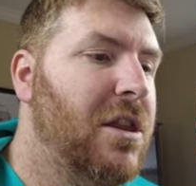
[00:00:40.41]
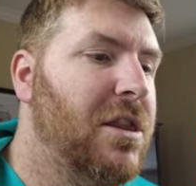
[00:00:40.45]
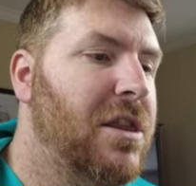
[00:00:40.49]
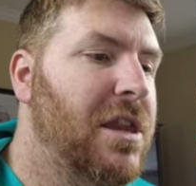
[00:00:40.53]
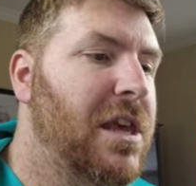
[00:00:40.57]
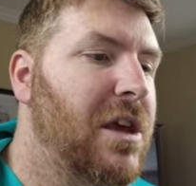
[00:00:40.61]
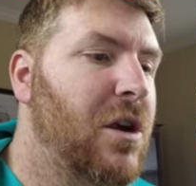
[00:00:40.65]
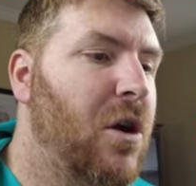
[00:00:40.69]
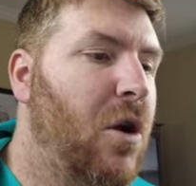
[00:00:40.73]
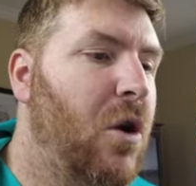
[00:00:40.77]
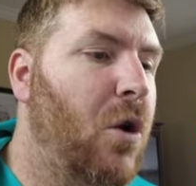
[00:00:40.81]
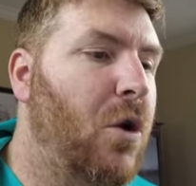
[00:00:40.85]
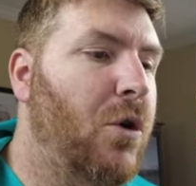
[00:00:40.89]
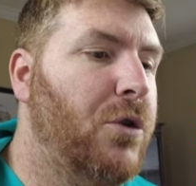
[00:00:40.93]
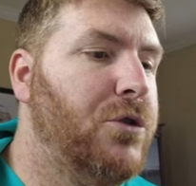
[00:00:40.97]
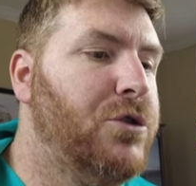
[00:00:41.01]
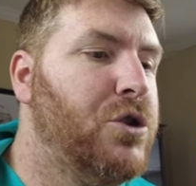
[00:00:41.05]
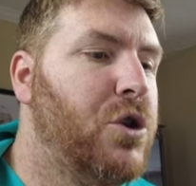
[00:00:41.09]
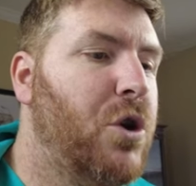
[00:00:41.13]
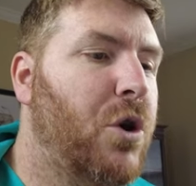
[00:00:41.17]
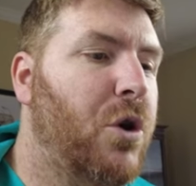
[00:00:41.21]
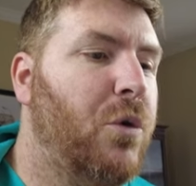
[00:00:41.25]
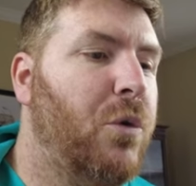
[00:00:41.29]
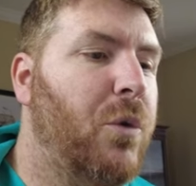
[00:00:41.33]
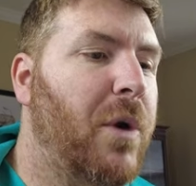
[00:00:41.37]
The
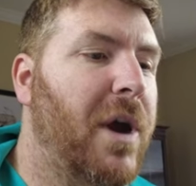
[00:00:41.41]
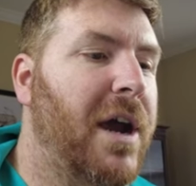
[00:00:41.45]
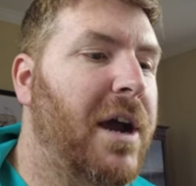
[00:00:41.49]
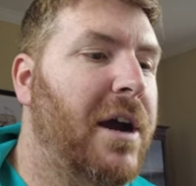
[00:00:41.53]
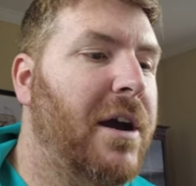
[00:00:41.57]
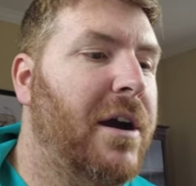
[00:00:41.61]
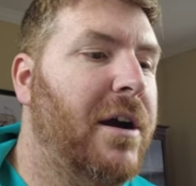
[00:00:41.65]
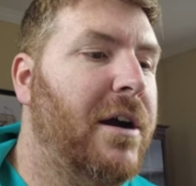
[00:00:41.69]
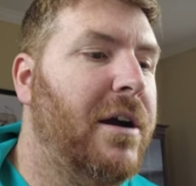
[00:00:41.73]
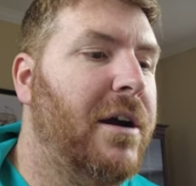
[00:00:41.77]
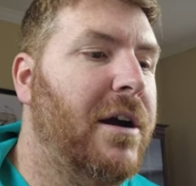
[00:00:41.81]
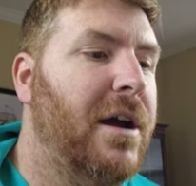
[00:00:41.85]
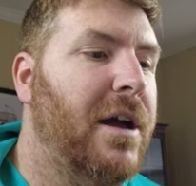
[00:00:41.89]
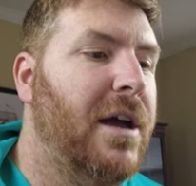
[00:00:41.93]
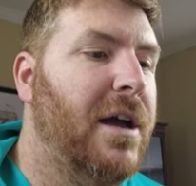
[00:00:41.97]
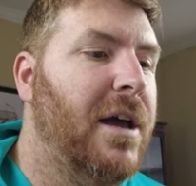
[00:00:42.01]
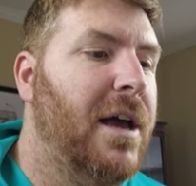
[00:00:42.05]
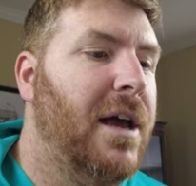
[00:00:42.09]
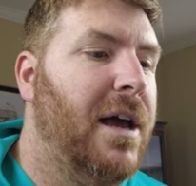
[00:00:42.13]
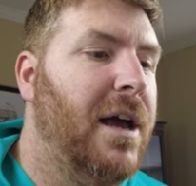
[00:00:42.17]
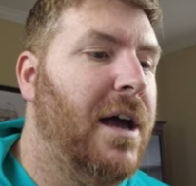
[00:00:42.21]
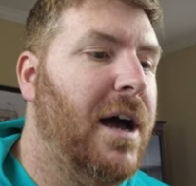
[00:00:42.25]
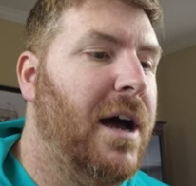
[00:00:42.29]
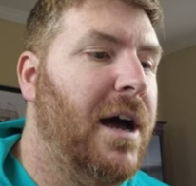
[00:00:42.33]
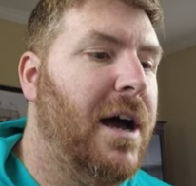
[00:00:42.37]
ultra rare
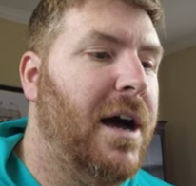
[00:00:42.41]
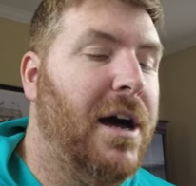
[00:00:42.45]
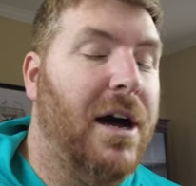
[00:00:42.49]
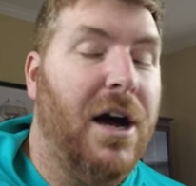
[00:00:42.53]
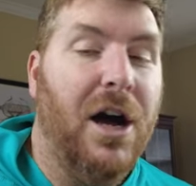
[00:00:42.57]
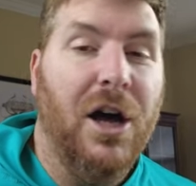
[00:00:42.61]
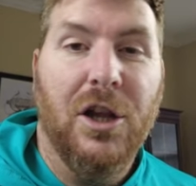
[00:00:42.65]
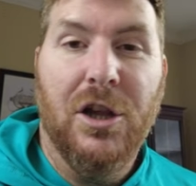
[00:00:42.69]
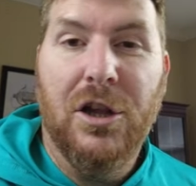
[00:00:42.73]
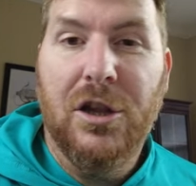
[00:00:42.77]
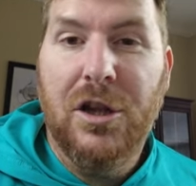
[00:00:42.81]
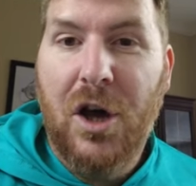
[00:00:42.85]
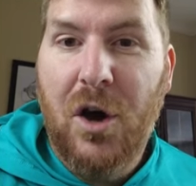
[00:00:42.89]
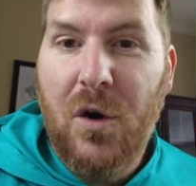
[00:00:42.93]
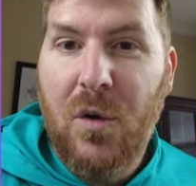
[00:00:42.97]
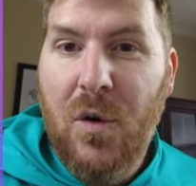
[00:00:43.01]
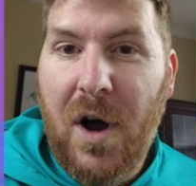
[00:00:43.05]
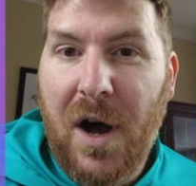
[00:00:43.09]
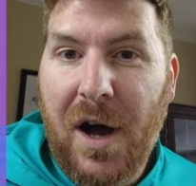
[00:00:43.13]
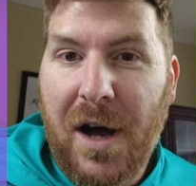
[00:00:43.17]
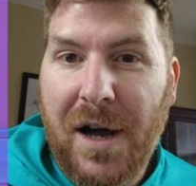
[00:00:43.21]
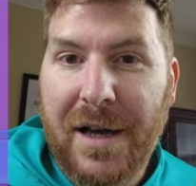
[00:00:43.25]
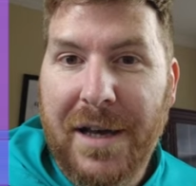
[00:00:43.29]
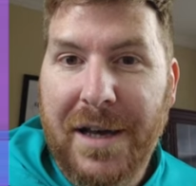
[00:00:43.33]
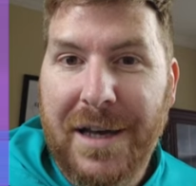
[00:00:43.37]

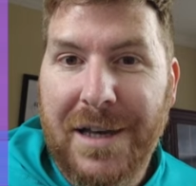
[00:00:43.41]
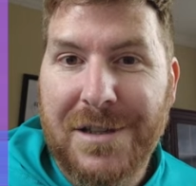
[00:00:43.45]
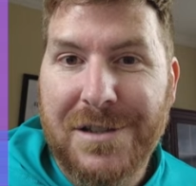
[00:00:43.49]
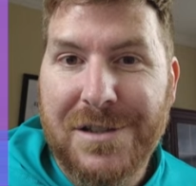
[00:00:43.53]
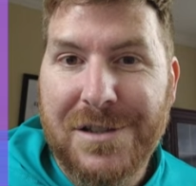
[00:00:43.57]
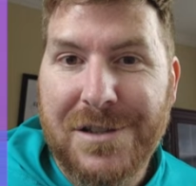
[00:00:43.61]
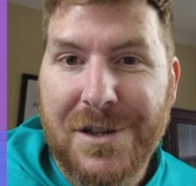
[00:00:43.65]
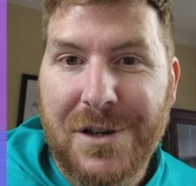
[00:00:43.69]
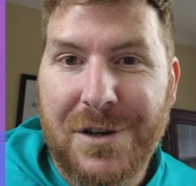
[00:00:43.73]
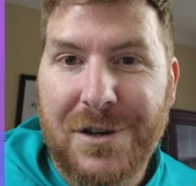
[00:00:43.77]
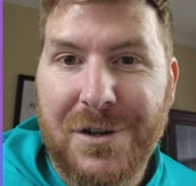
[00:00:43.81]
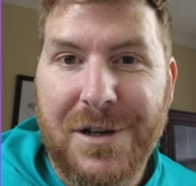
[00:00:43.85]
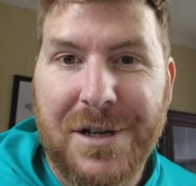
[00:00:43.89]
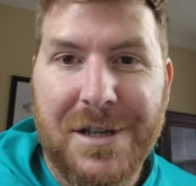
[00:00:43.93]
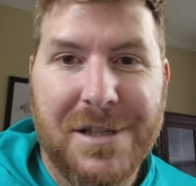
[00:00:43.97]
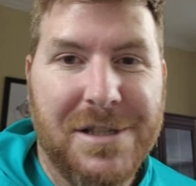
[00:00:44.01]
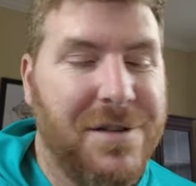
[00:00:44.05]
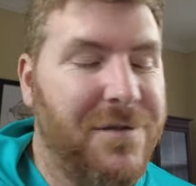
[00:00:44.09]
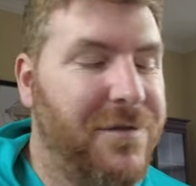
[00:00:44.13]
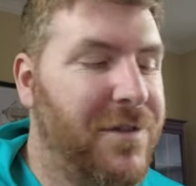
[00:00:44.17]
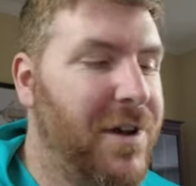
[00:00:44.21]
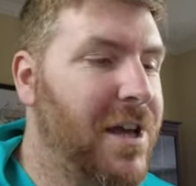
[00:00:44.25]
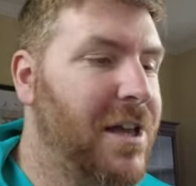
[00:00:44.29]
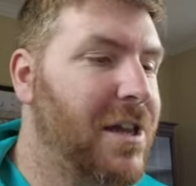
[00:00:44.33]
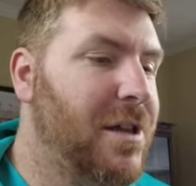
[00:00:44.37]
Aloha insert is
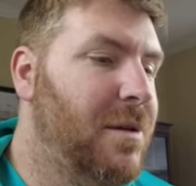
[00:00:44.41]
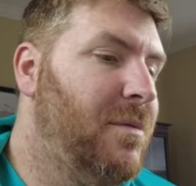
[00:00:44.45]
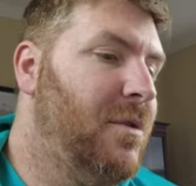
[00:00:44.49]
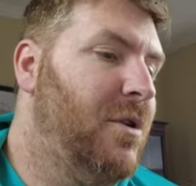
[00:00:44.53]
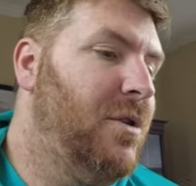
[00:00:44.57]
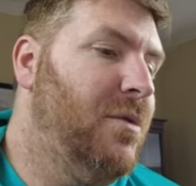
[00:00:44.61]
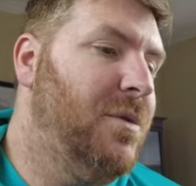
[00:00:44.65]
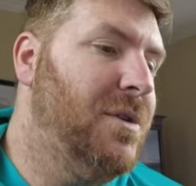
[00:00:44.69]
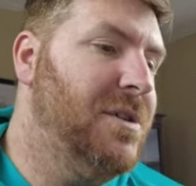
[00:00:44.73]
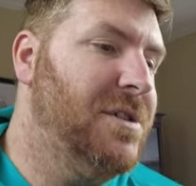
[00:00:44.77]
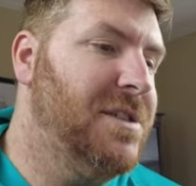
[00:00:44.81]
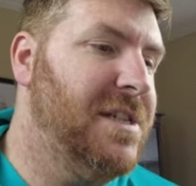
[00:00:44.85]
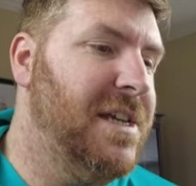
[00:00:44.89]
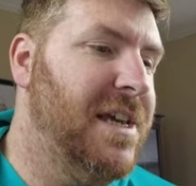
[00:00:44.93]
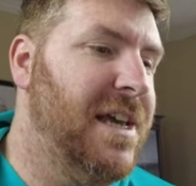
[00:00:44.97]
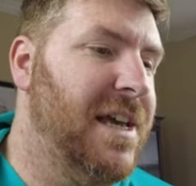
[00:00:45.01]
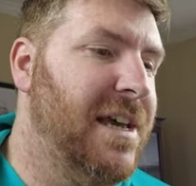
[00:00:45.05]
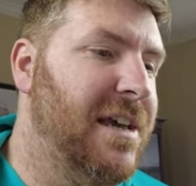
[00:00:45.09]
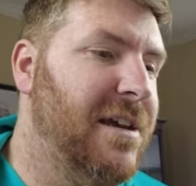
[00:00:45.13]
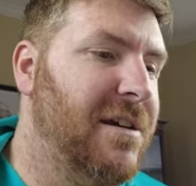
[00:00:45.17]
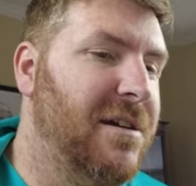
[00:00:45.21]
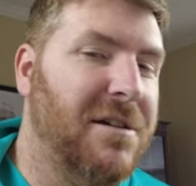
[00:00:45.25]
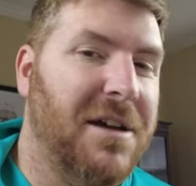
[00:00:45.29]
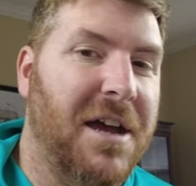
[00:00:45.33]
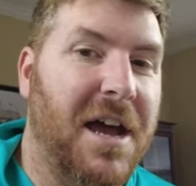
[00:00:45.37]
available. We'll
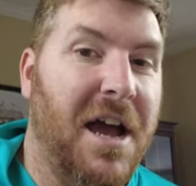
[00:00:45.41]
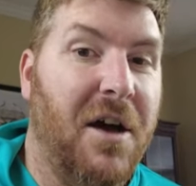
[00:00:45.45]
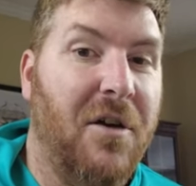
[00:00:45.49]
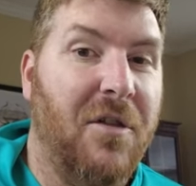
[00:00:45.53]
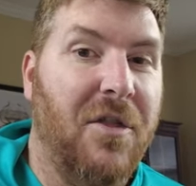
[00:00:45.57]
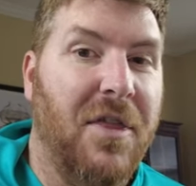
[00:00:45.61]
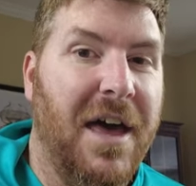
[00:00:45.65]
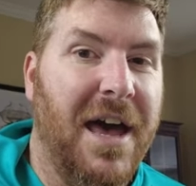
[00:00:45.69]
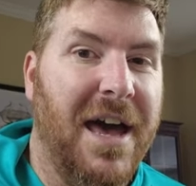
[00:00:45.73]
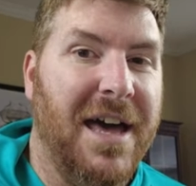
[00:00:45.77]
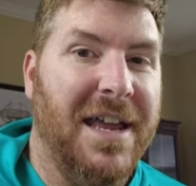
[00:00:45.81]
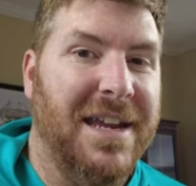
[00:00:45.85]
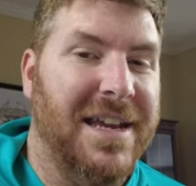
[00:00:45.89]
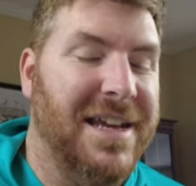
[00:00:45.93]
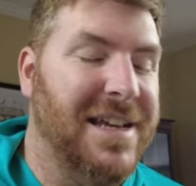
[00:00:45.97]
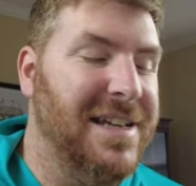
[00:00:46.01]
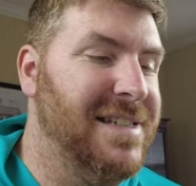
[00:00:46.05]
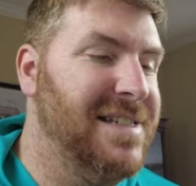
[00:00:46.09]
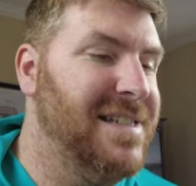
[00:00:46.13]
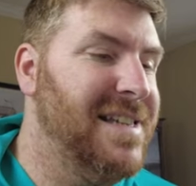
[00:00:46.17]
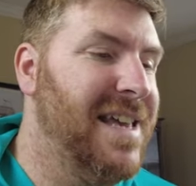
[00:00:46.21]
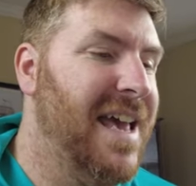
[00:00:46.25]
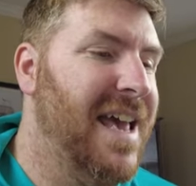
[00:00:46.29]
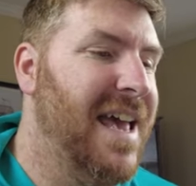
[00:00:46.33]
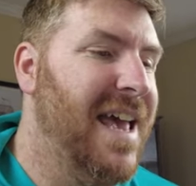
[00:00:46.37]
see how that
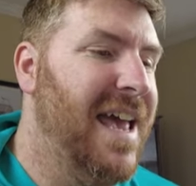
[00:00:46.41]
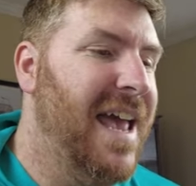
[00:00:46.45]
is.